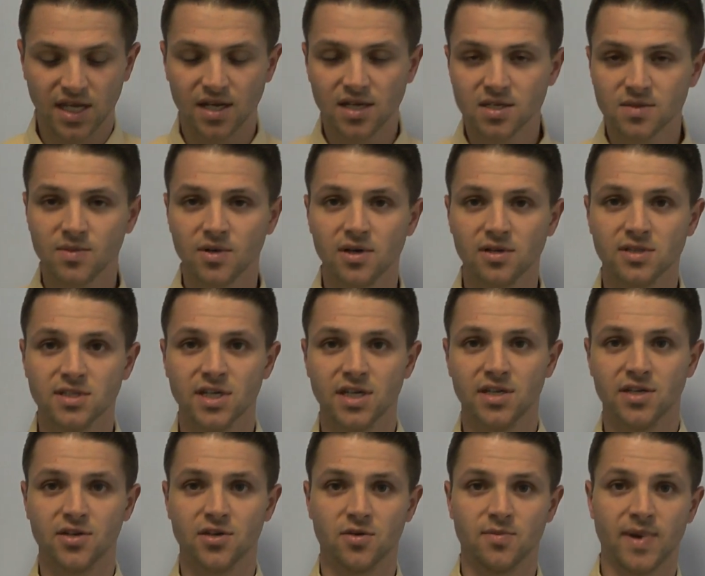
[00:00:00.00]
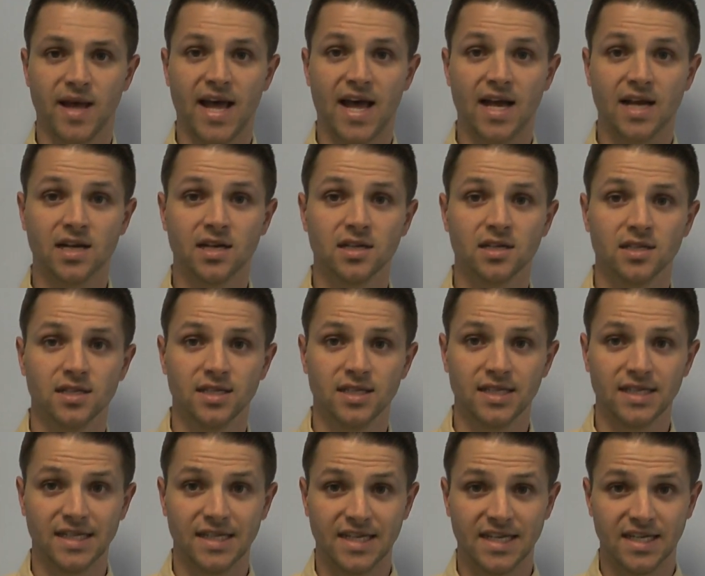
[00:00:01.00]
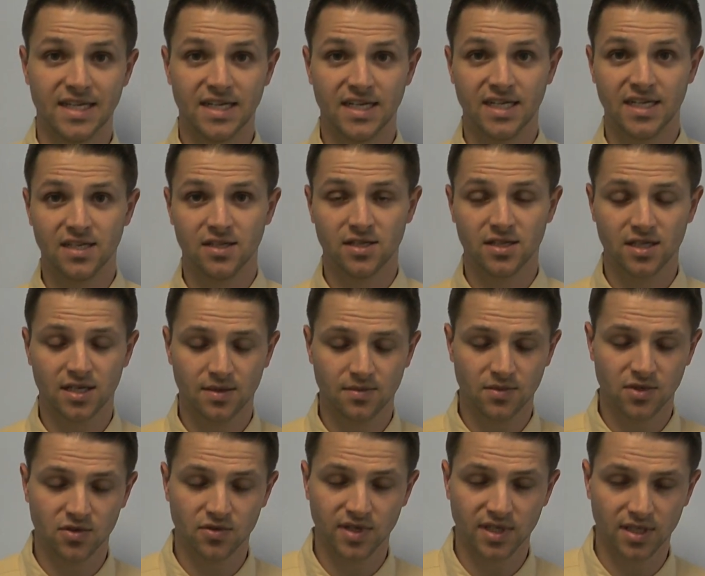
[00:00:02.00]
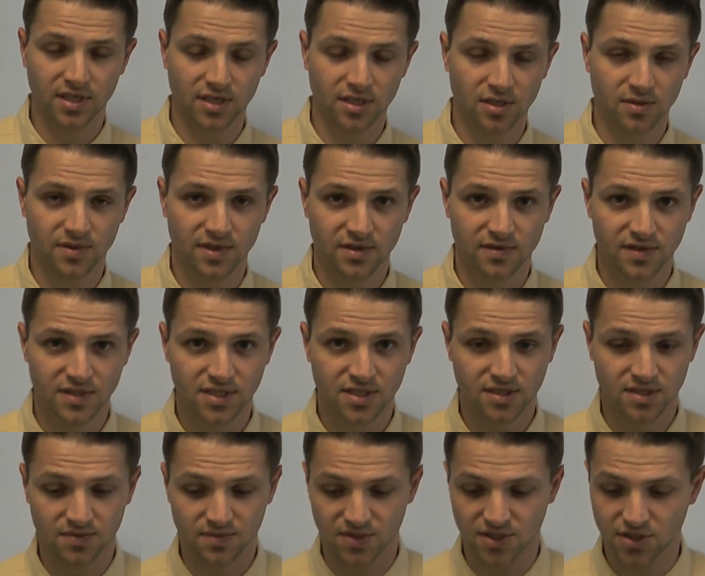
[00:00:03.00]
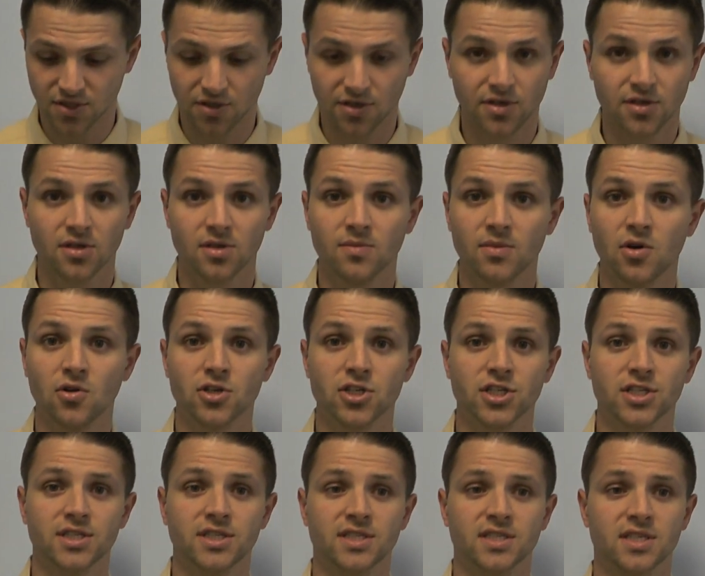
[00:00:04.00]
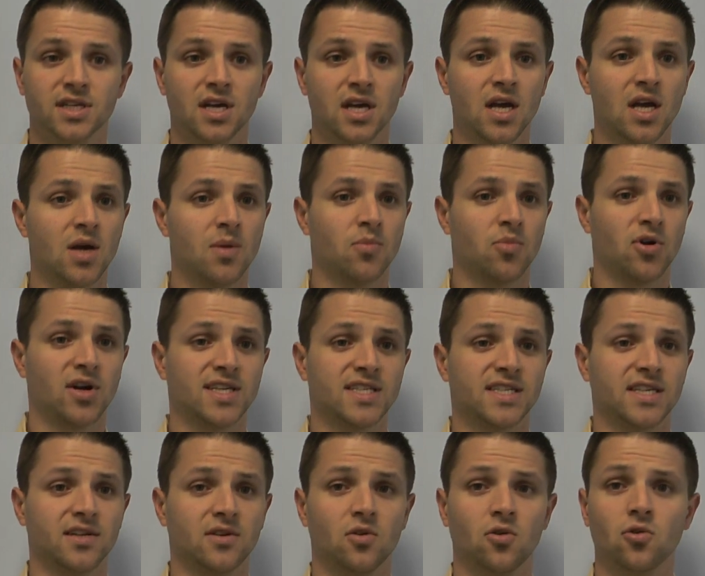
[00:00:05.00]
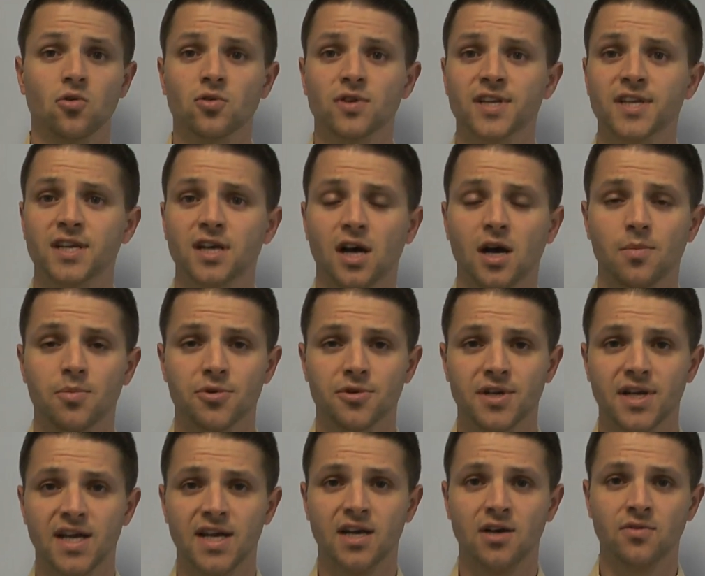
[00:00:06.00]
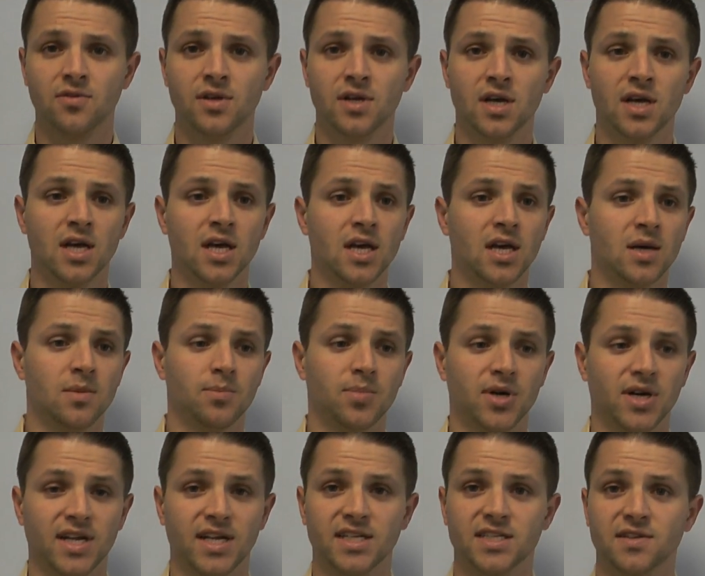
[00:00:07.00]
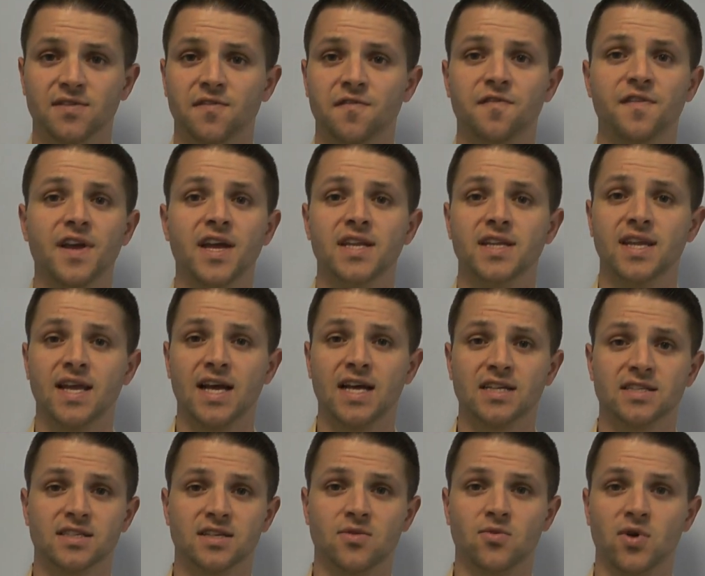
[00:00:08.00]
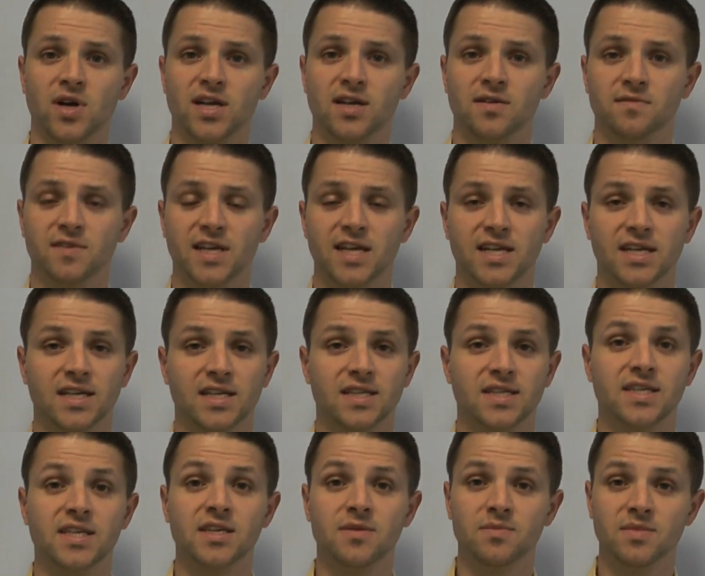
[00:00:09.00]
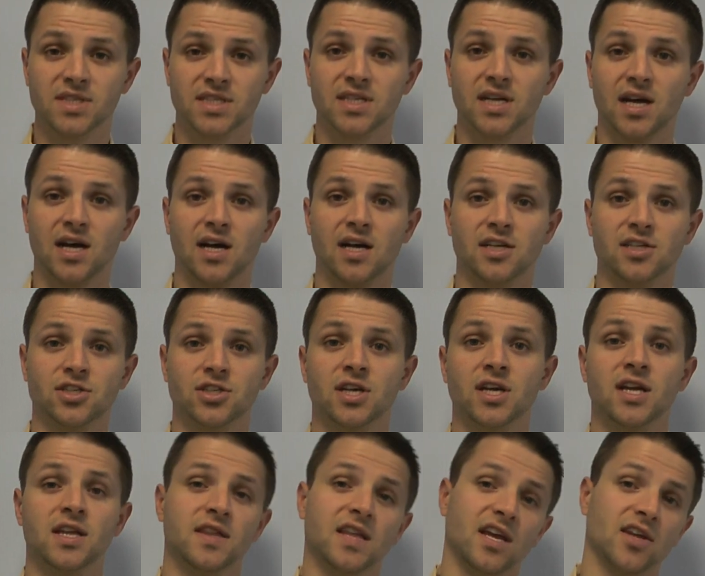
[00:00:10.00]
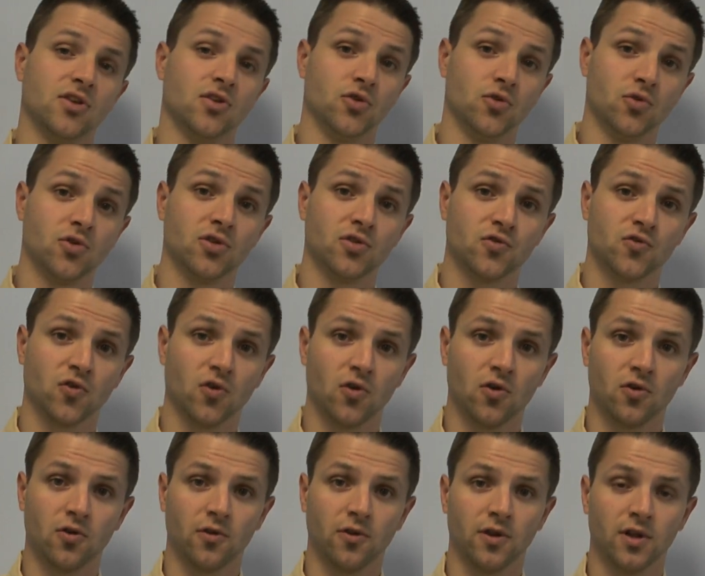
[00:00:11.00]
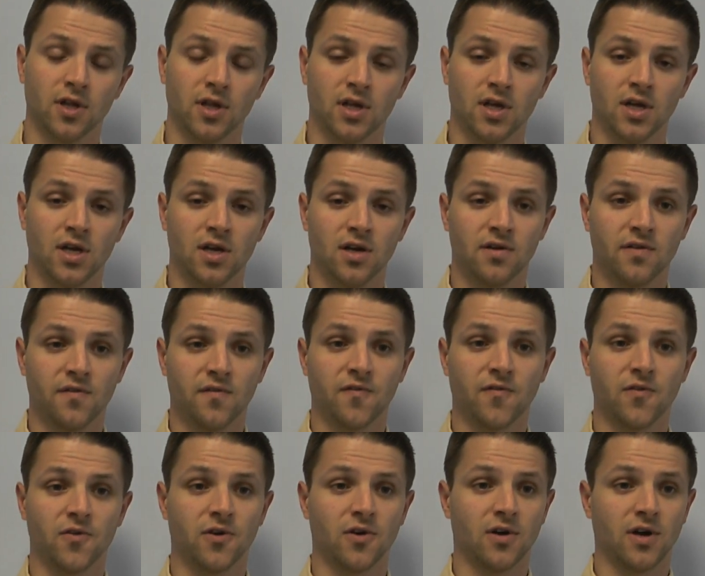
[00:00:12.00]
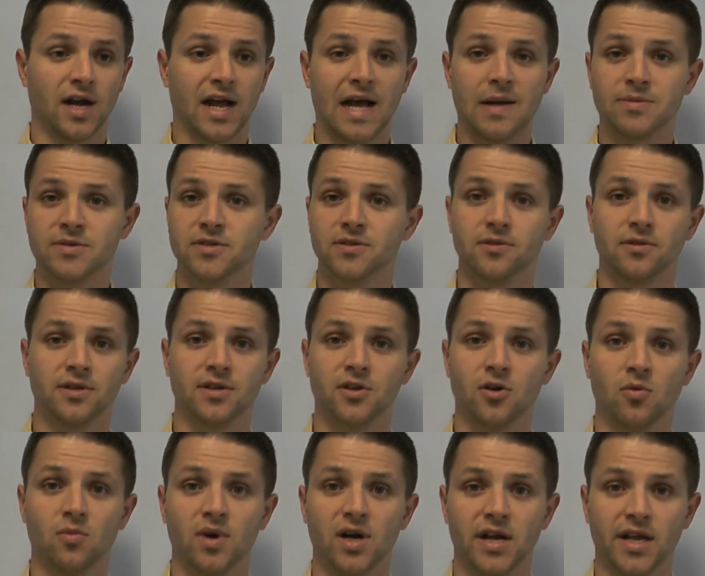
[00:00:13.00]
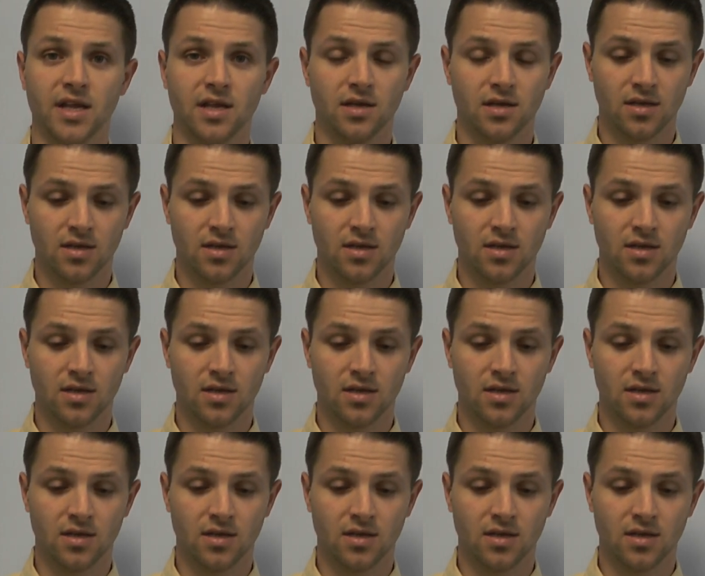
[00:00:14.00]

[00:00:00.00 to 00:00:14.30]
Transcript: tennis balls in your back, leaning into them, doing a little bit of some circular motions, pressing and holding up or down. But it's a fantastic way of getting a deep massage that you control for absolutely no money.